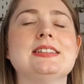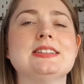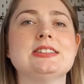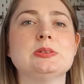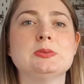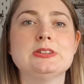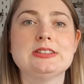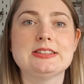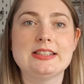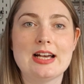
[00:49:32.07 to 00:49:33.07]
So we'll
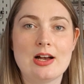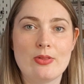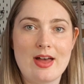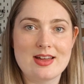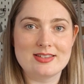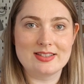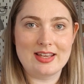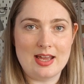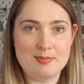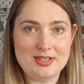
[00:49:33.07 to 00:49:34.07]
see how that
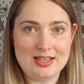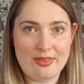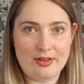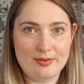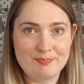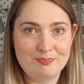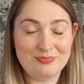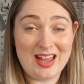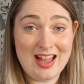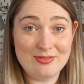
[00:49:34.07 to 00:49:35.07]
came together.
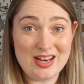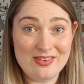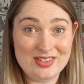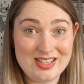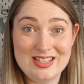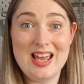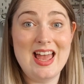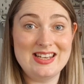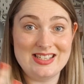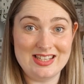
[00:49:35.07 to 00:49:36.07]
I haven't
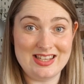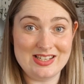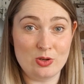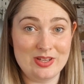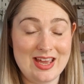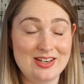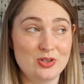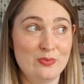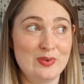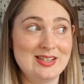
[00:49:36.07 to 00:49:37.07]
edited this yet,
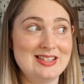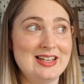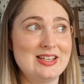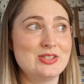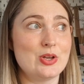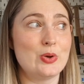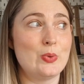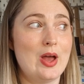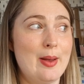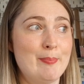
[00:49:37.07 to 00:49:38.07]
obviously, so
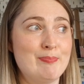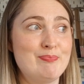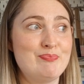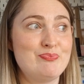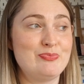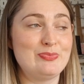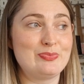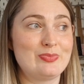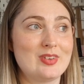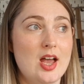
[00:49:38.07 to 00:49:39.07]
I'm
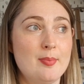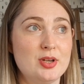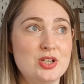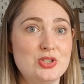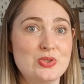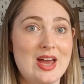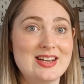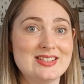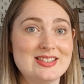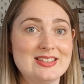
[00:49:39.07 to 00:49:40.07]
going to do
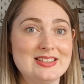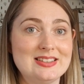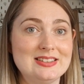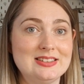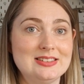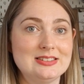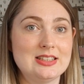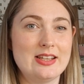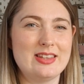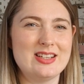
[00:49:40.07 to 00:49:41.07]
that,
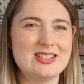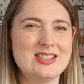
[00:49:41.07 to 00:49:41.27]
I think,